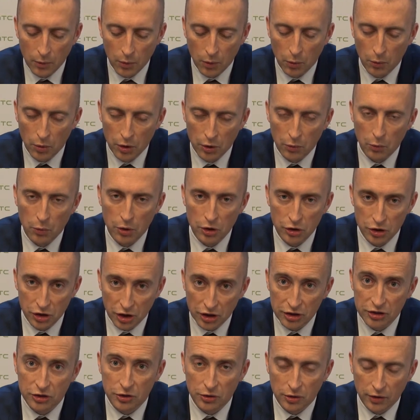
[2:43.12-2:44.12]
we're
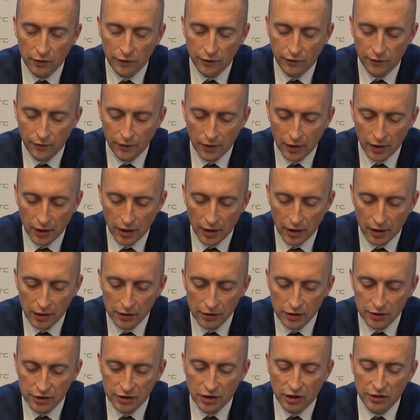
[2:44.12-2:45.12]
just sort of
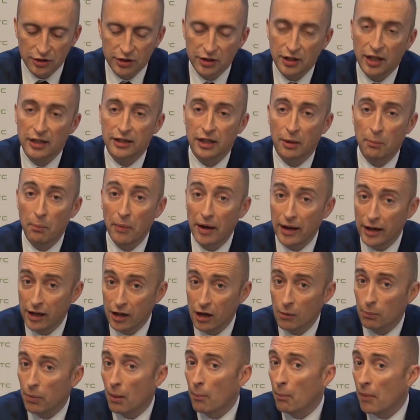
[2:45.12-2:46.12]
discussing that and making
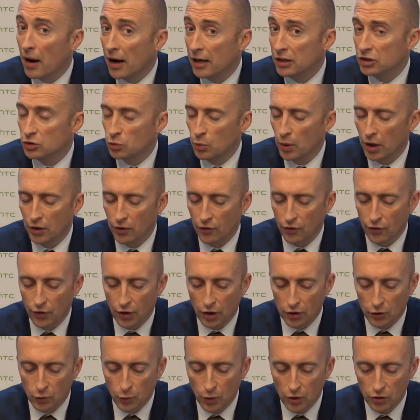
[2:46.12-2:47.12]
up our minds whether or
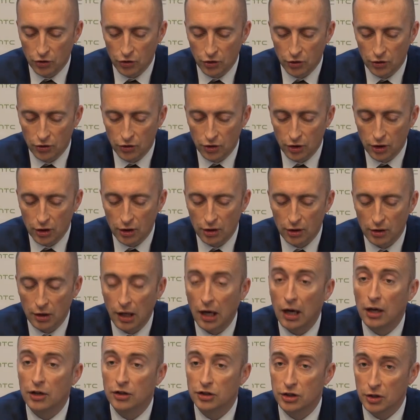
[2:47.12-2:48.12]
not we should
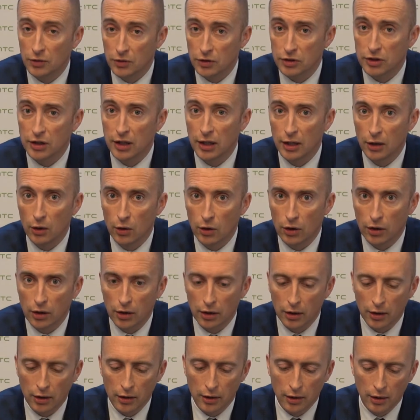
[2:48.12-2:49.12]
seriously
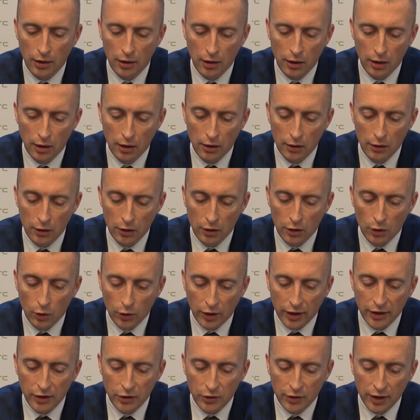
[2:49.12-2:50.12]
look
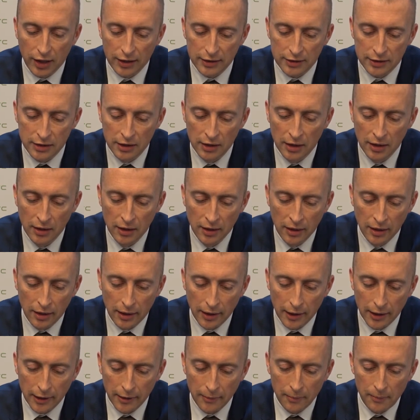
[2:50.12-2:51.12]
into that.
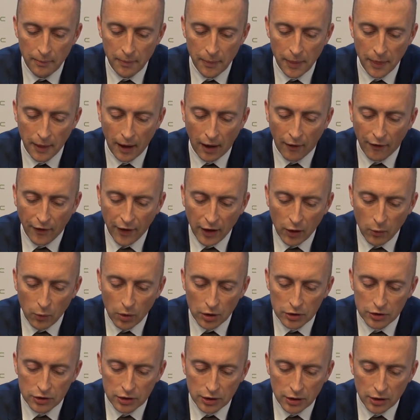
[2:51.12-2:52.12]
I think
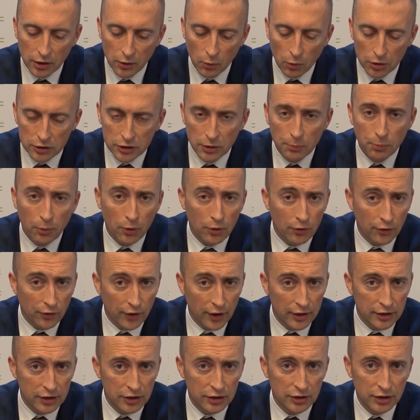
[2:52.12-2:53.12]
what's important for
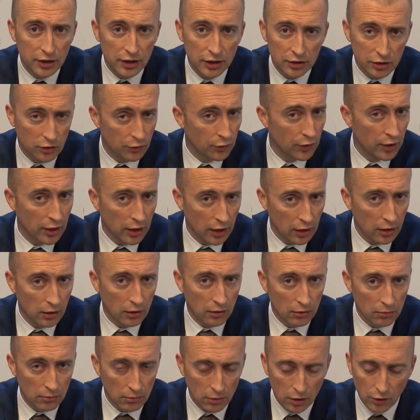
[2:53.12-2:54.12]
HTC is to really
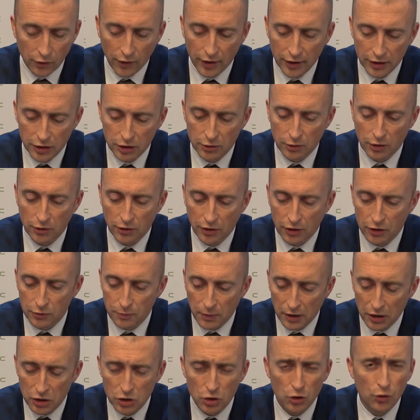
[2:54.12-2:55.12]
create something
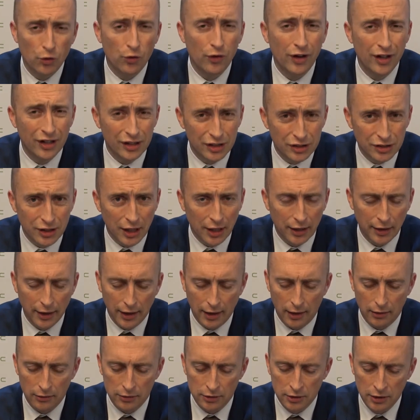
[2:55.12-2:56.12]
special, really stand
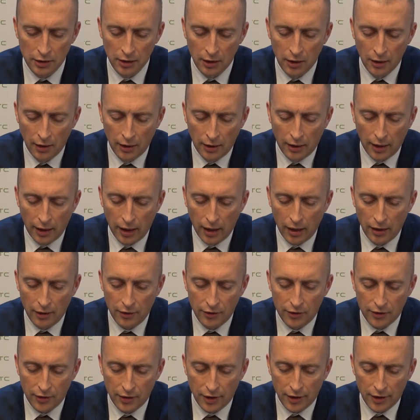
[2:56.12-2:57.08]
out. And